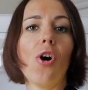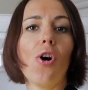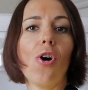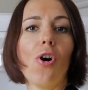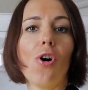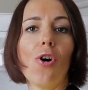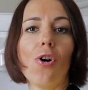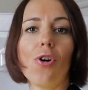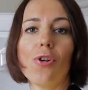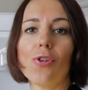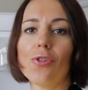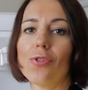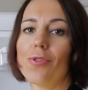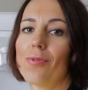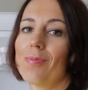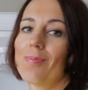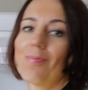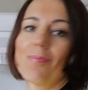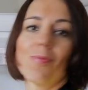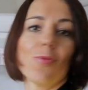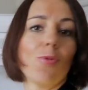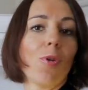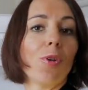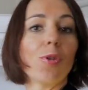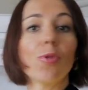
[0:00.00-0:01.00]
on
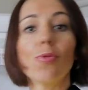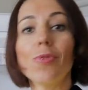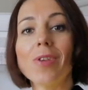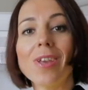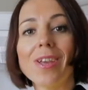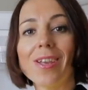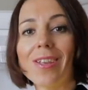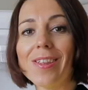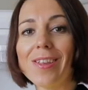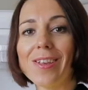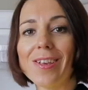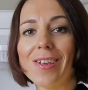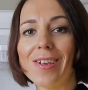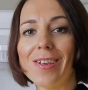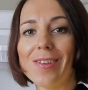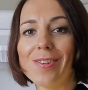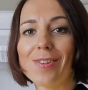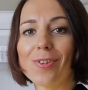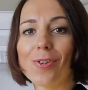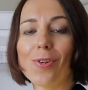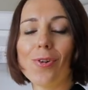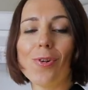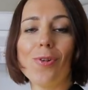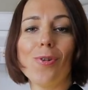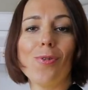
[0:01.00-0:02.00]
what week it
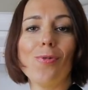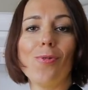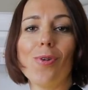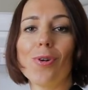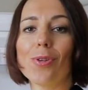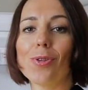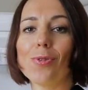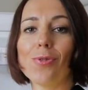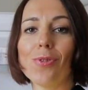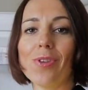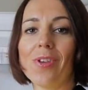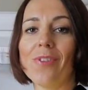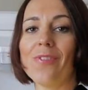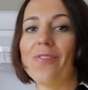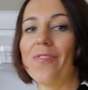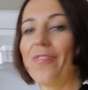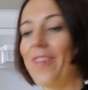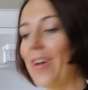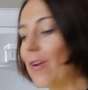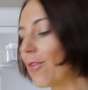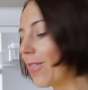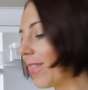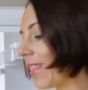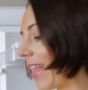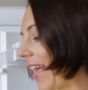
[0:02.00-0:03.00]
is or what we
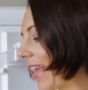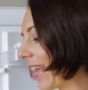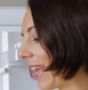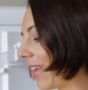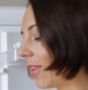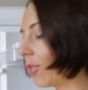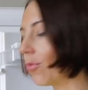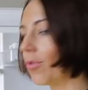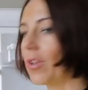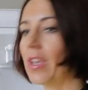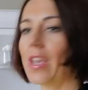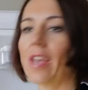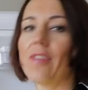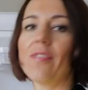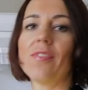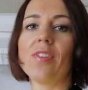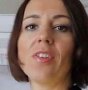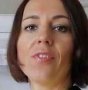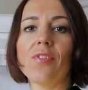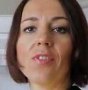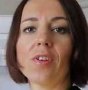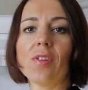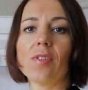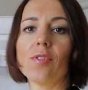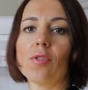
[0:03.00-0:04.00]
felt like it, we have
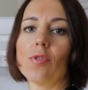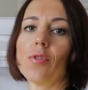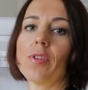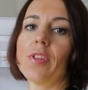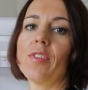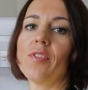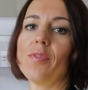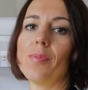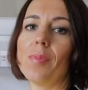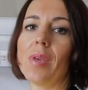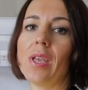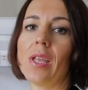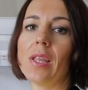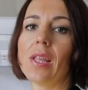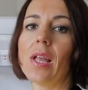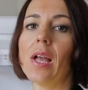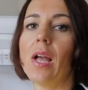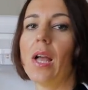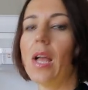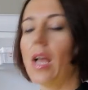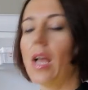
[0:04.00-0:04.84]
different sort of meat.